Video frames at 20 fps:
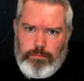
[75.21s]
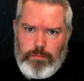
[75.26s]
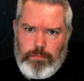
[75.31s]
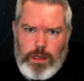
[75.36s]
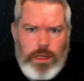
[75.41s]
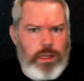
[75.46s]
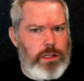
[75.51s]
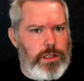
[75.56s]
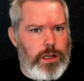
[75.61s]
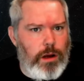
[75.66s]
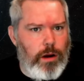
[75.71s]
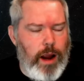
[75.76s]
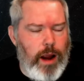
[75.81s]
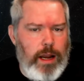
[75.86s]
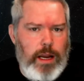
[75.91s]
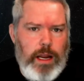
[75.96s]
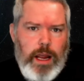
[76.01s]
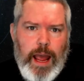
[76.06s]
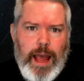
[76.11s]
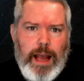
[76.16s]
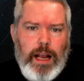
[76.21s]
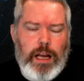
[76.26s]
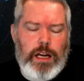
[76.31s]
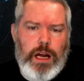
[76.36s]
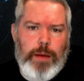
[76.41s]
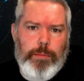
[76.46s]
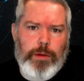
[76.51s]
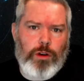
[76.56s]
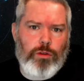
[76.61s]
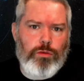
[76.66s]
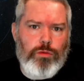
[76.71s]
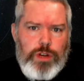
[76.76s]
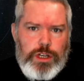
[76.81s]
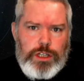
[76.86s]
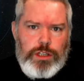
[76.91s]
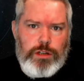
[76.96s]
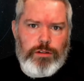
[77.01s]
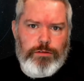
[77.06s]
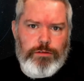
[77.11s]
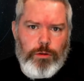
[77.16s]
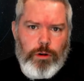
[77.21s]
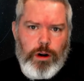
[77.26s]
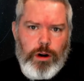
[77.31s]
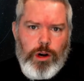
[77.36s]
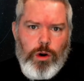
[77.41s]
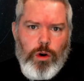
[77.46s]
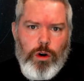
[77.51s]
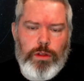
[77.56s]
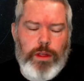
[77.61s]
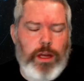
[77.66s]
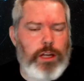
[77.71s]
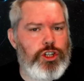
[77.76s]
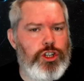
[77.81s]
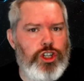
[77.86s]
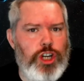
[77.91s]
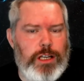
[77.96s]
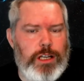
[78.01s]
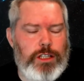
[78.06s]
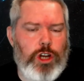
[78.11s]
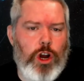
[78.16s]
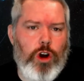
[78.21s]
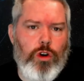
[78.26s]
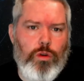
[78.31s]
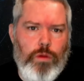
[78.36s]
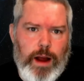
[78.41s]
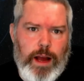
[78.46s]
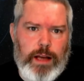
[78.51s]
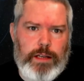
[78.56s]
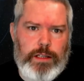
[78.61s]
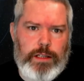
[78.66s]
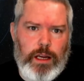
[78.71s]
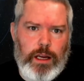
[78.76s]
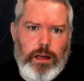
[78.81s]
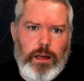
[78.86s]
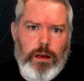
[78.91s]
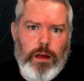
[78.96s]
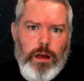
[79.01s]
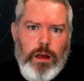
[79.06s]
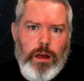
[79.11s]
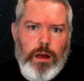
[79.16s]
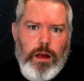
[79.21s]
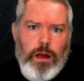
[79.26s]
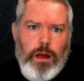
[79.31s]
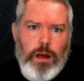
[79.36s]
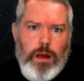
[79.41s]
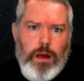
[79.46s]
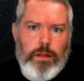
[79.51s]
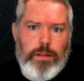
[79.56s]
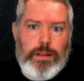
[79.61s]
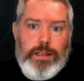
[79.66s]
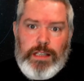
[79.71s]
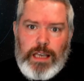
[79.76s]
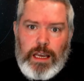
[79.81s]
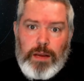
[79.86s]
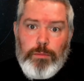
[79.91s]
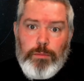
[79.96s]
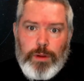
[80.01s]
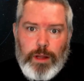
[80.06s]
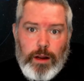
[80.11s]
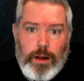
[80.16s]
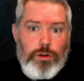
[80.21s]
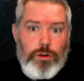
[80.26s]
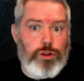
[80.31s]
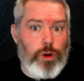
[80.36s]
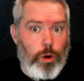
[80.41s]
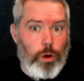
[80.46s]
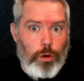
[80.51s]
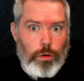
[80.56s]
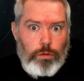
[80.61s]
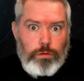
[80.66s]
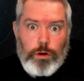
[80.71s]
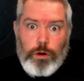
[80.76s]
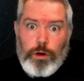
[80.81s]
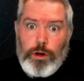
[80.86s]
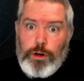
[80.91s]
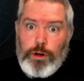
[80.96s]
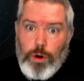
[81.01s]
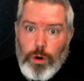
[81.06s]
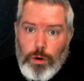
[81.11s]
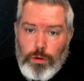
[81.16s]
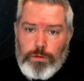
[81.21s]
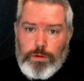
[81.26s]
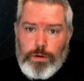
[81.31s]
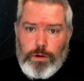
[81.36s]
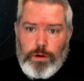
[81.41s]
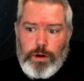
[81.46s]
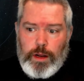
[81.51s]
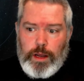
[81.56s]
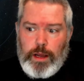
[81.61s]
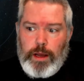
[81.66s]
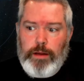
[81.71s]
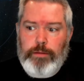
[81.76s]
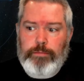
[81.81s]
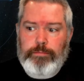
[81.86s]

Is there any economic reason for it, or are they just harassing the same players over and over again?